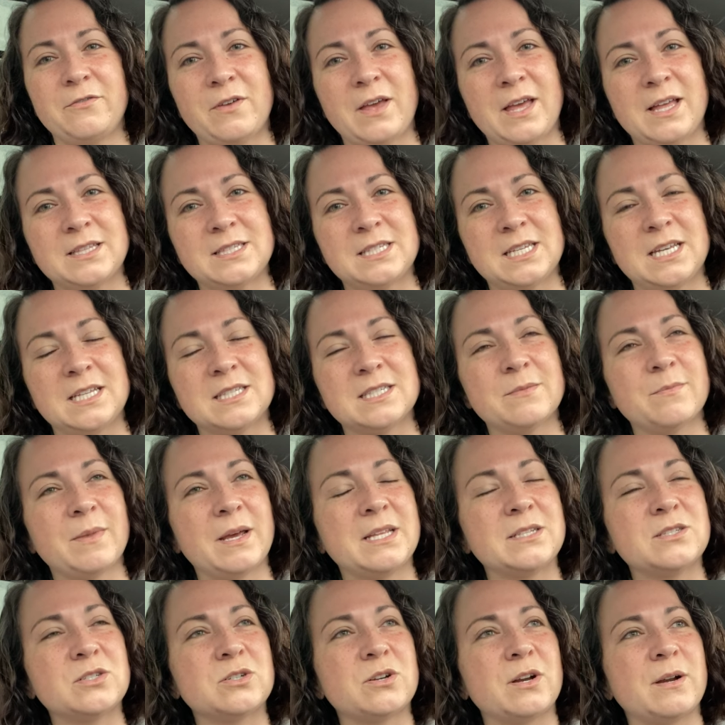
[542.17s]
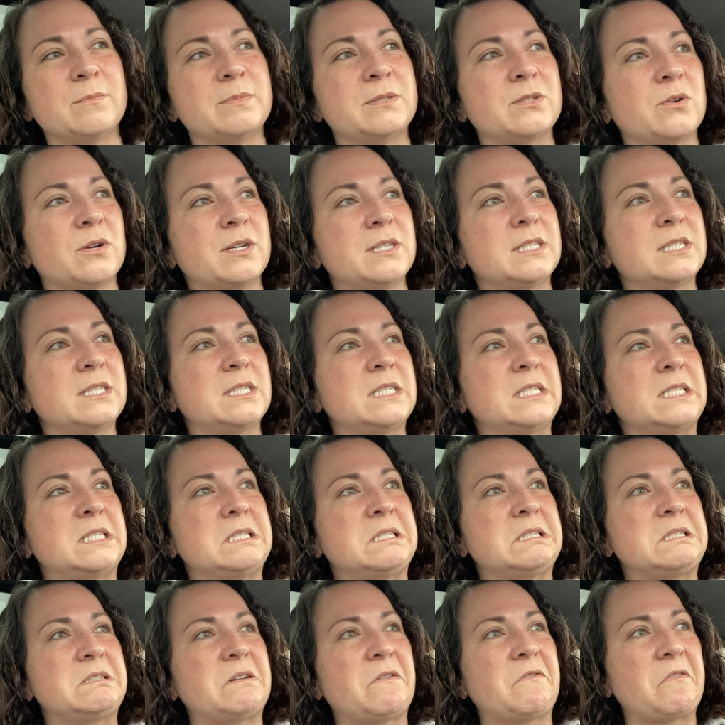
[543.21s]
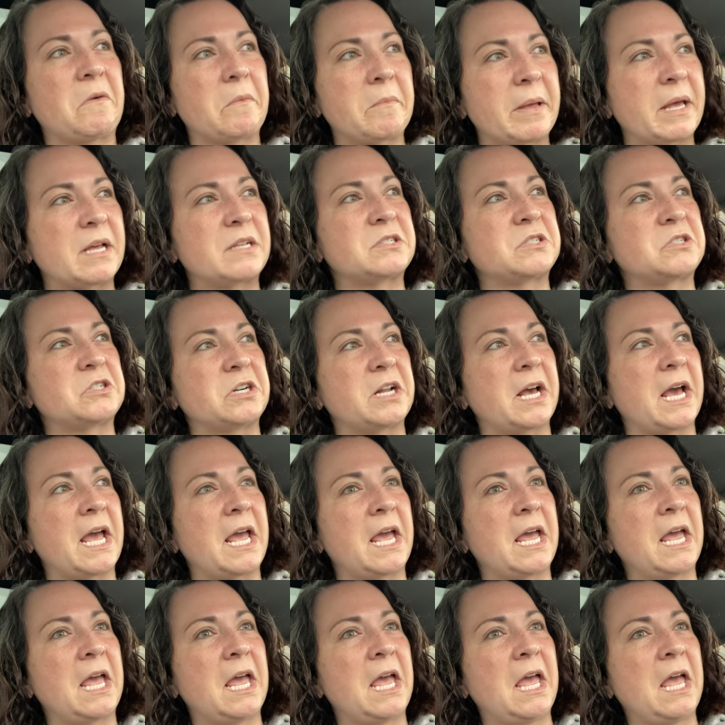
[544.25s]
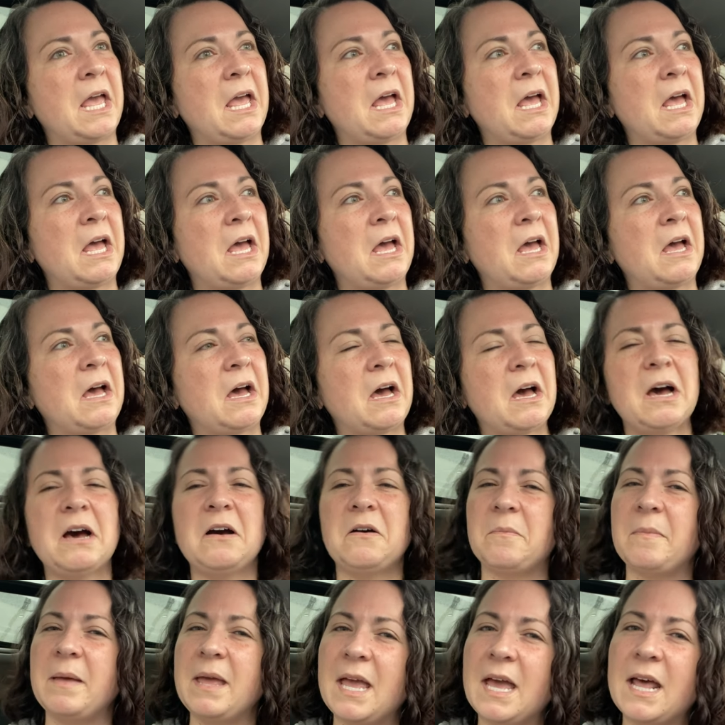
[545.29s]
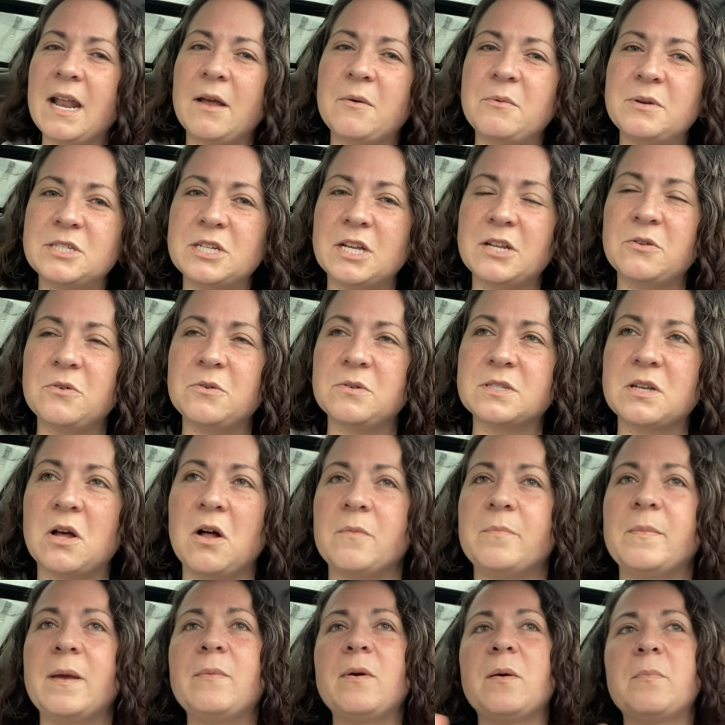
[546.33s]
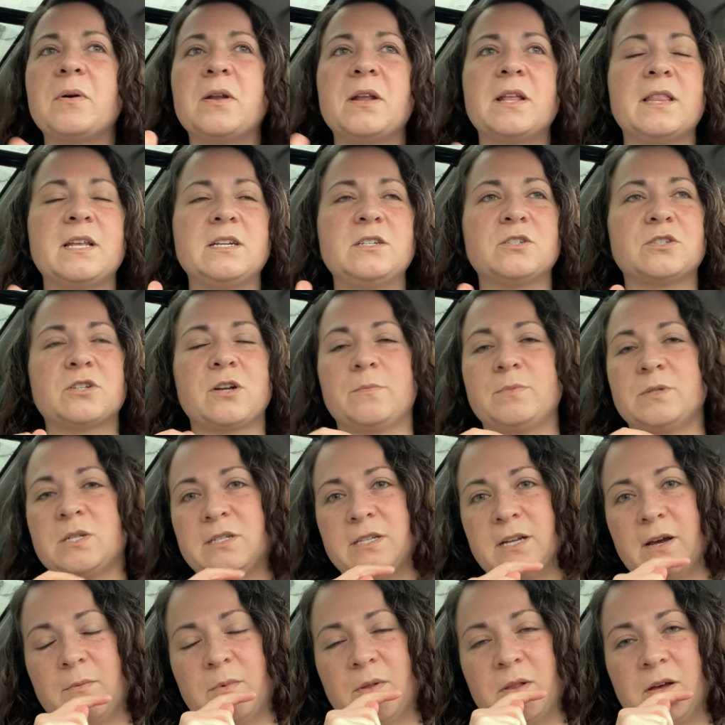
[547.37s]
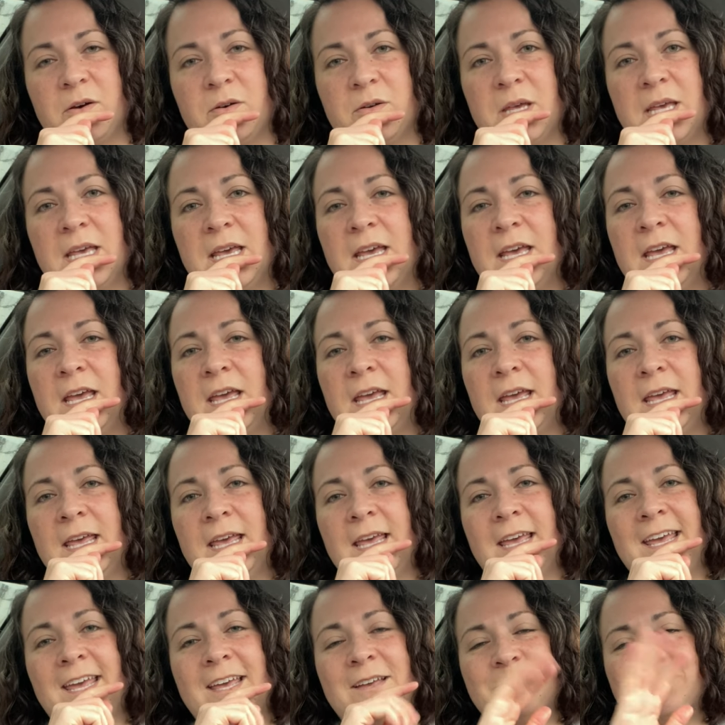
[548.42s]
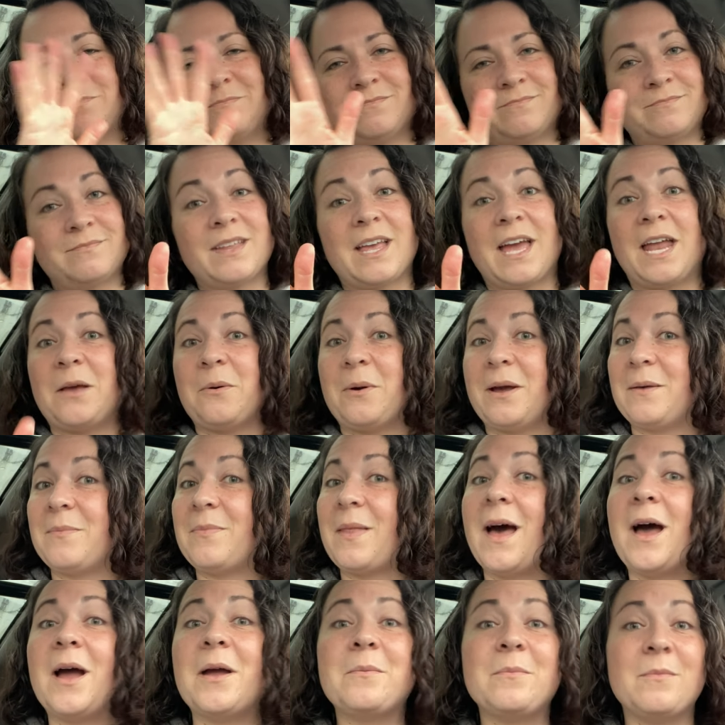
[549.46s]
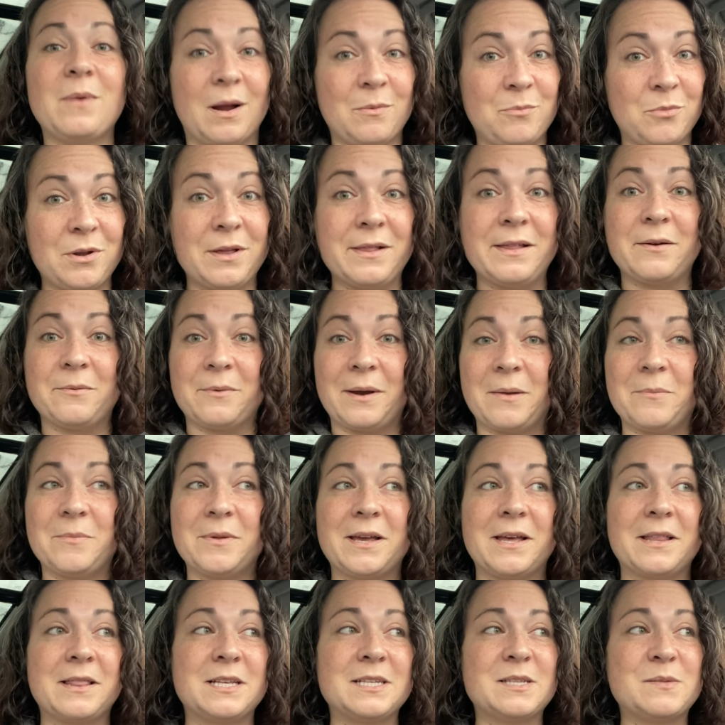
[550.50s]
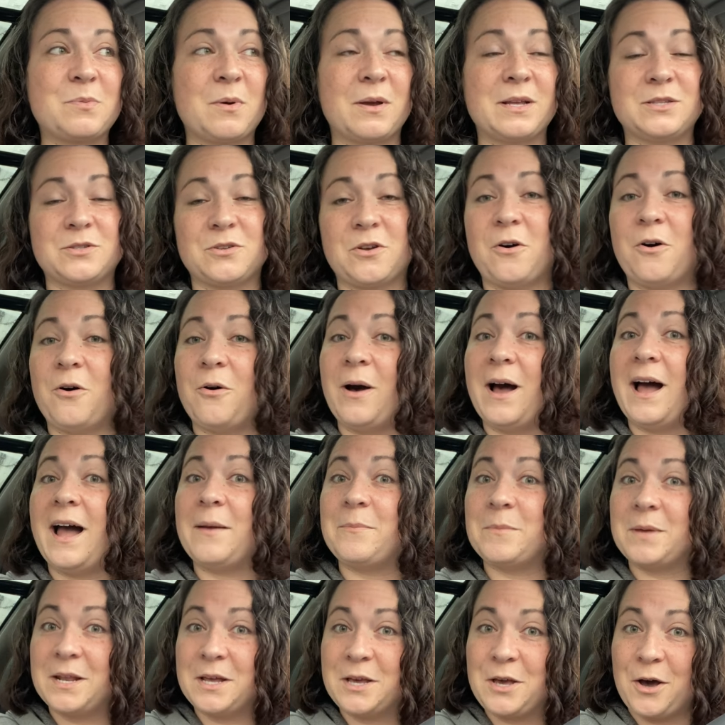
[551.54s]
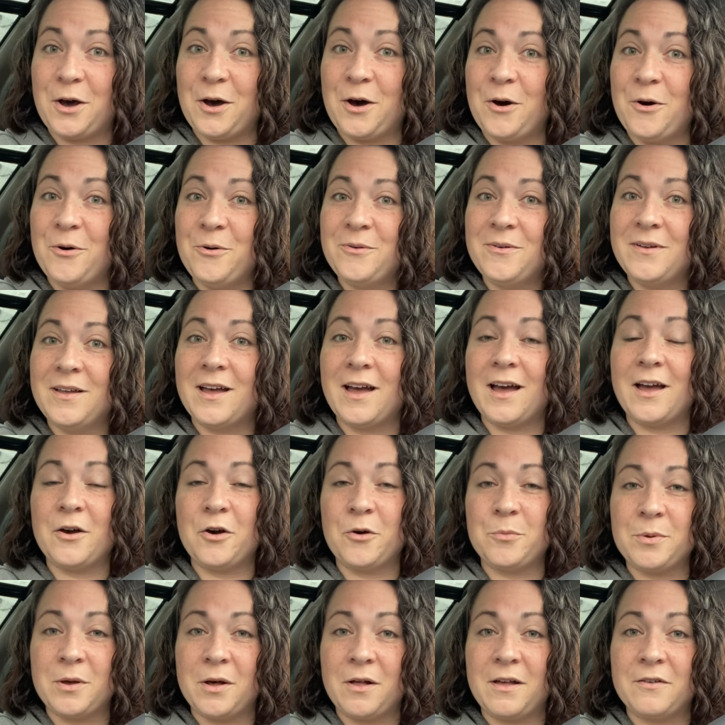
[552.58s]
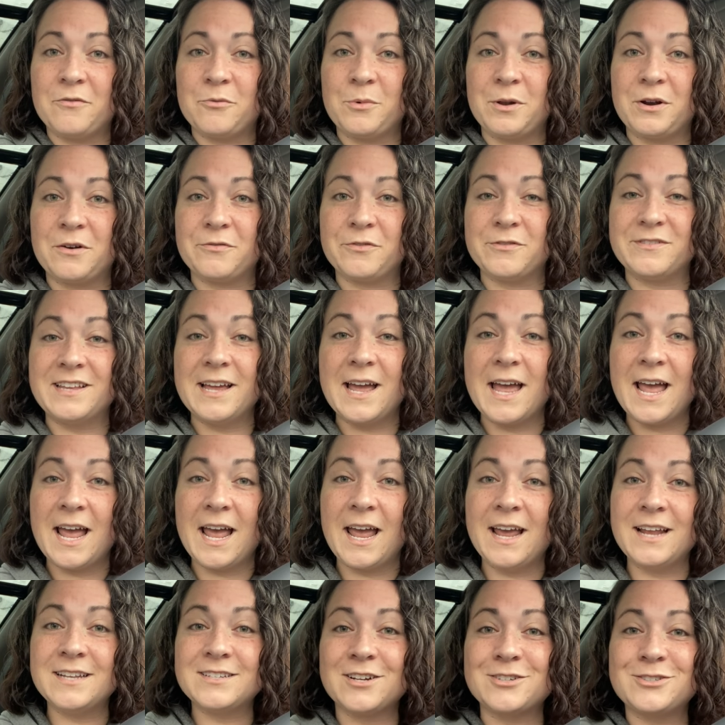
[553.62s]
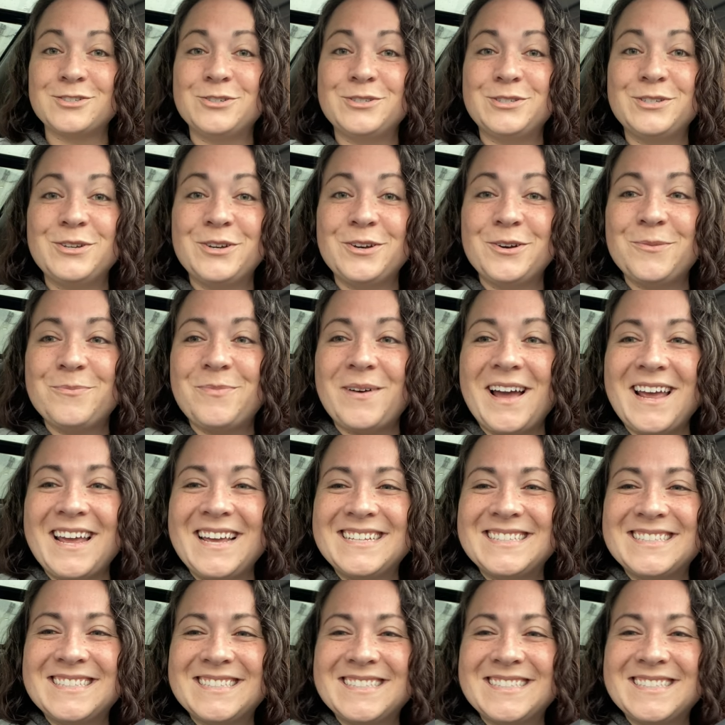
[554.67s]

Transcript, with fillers: fancy. It's in my Instagram stories from yesterday. Oh man, I wish I knew what it was called. Maybe I'll put it in the description down below. Anyway, I'm, I'm really rambling at this point, so I'm gonna go. I hope you all have a wonderful day. Talk to you soon, bye.